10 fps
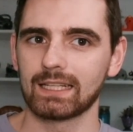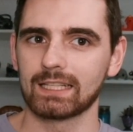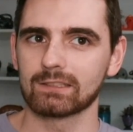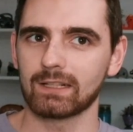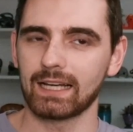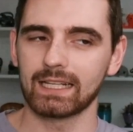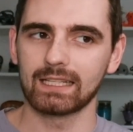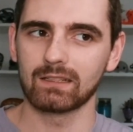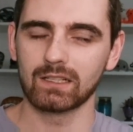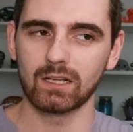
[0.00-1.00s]
Right?
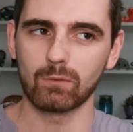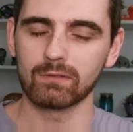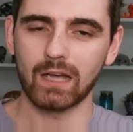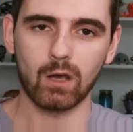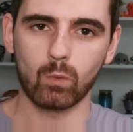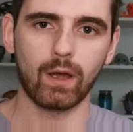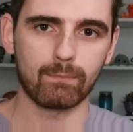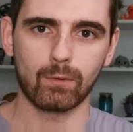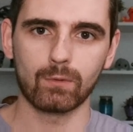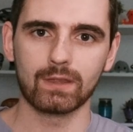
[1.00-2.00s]
And, we've got
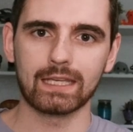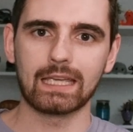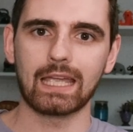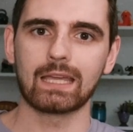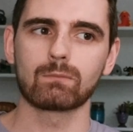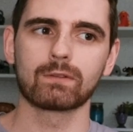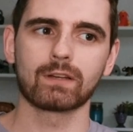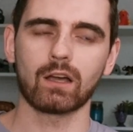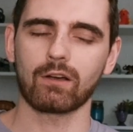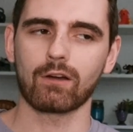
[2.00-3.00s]
Gwenpool in the game. We've
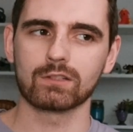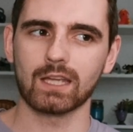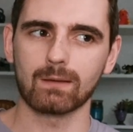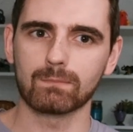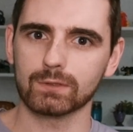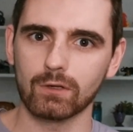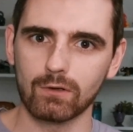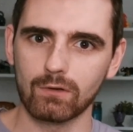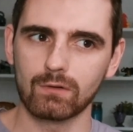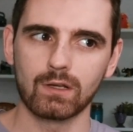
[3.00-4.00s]
got cards like
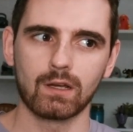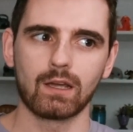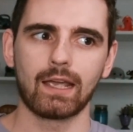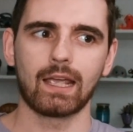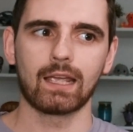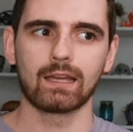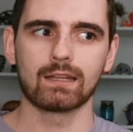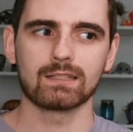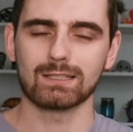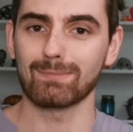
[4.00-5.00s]
Brood
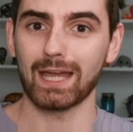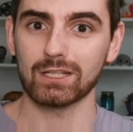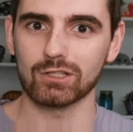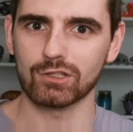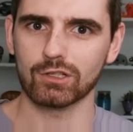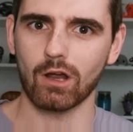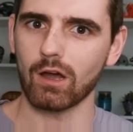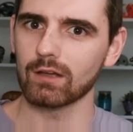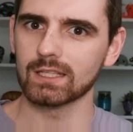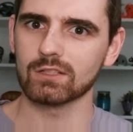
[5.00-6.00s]
and Sebastian
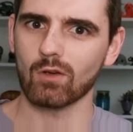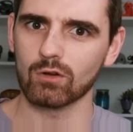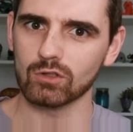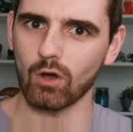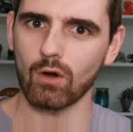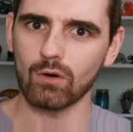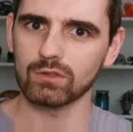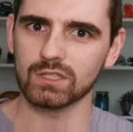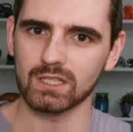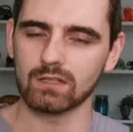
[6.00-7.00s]
Shaw. These cards all
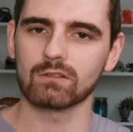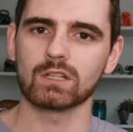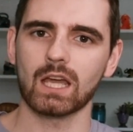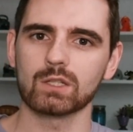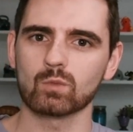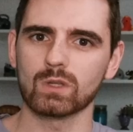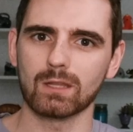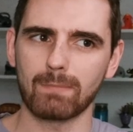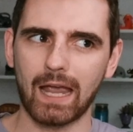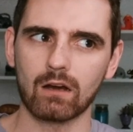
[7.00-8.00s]
synergize with
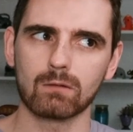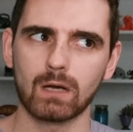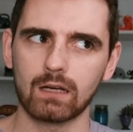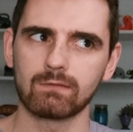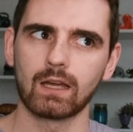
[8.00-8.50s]
the power buff.